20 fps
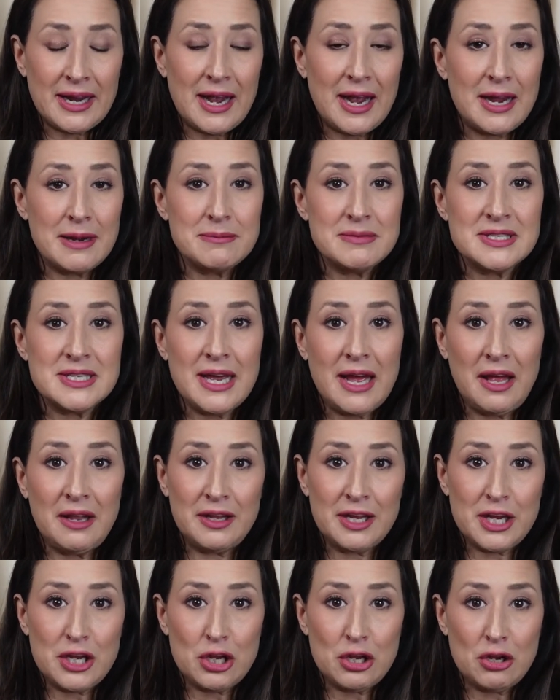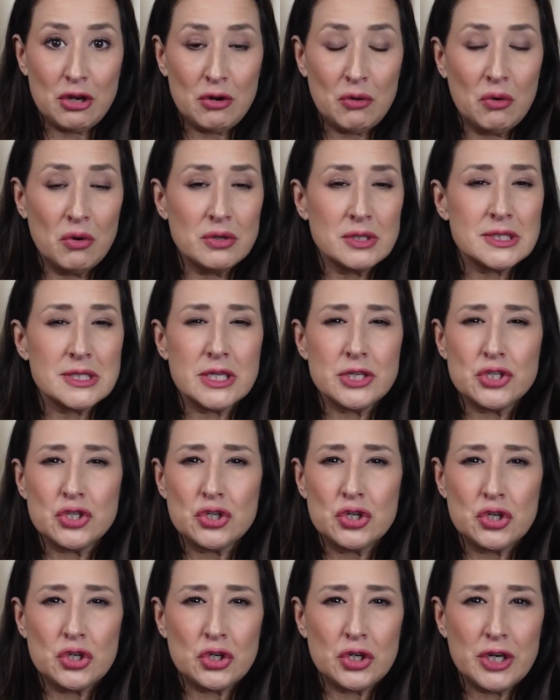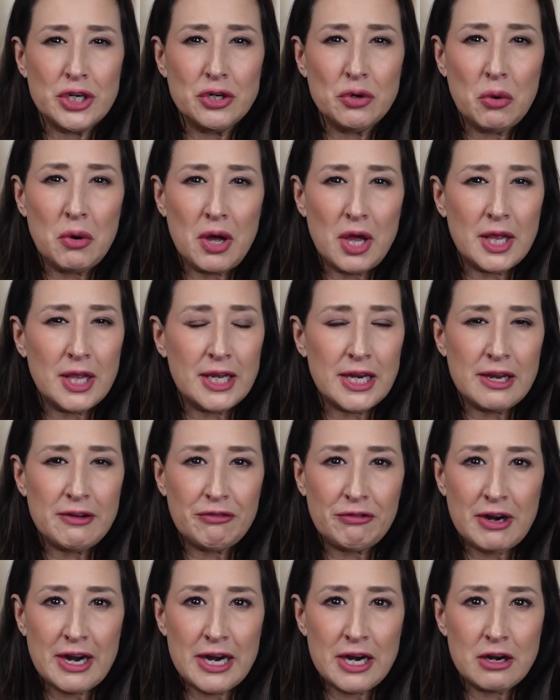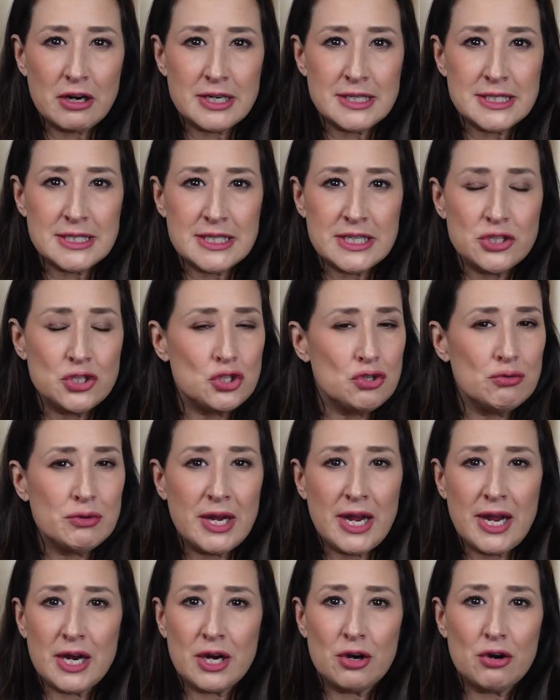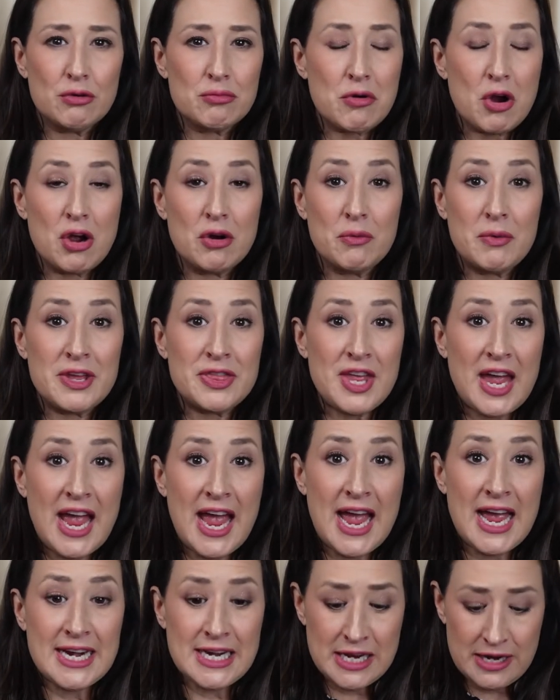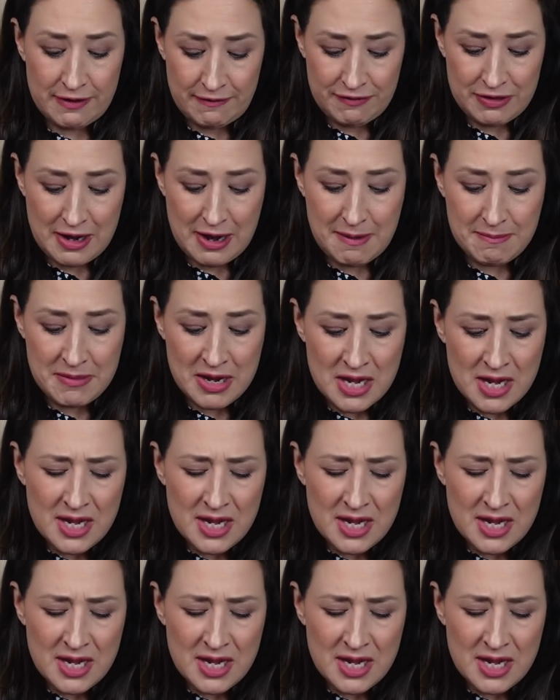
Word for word: I'm telling you, such good quality fragrances. You can't go wrong with any of them.